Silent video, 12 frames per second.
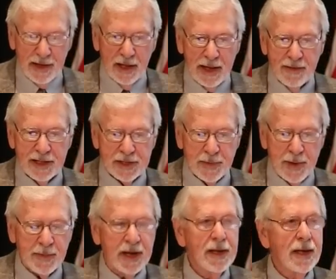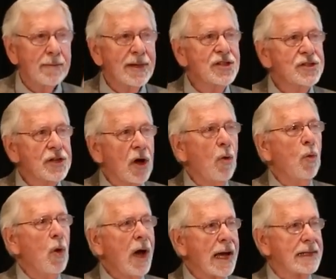They all have this memory. But so
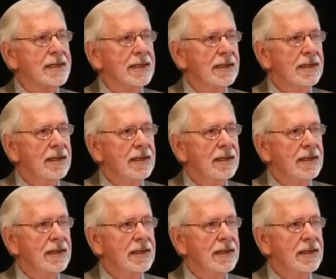what?